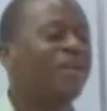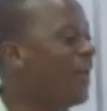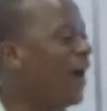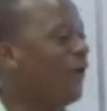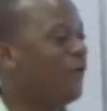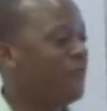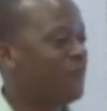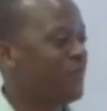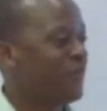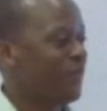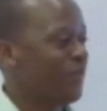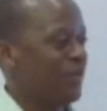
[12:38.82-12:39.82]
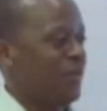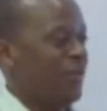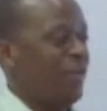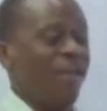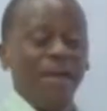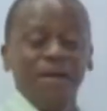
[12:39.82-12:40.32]
Now,
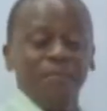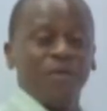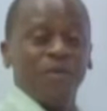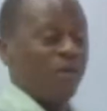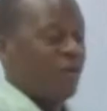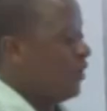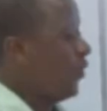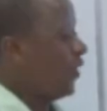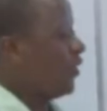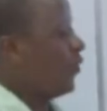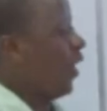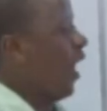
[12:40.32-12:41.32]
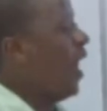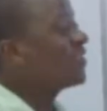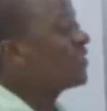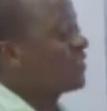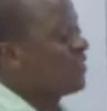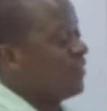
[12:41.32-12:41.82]
here you are, you are
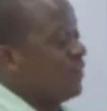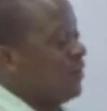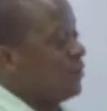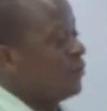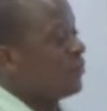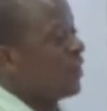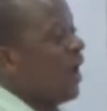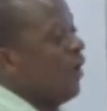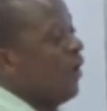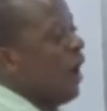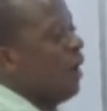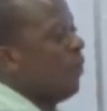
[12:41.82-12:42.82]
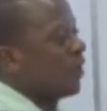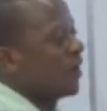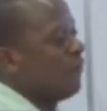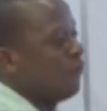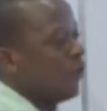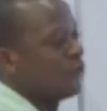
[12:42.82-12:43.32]
asked to tell
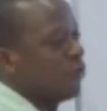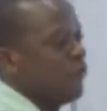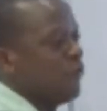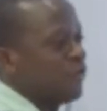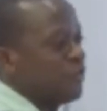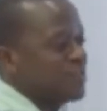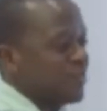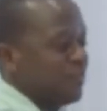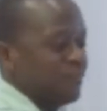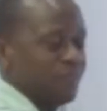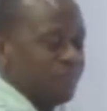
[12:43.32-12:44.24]
about graphological features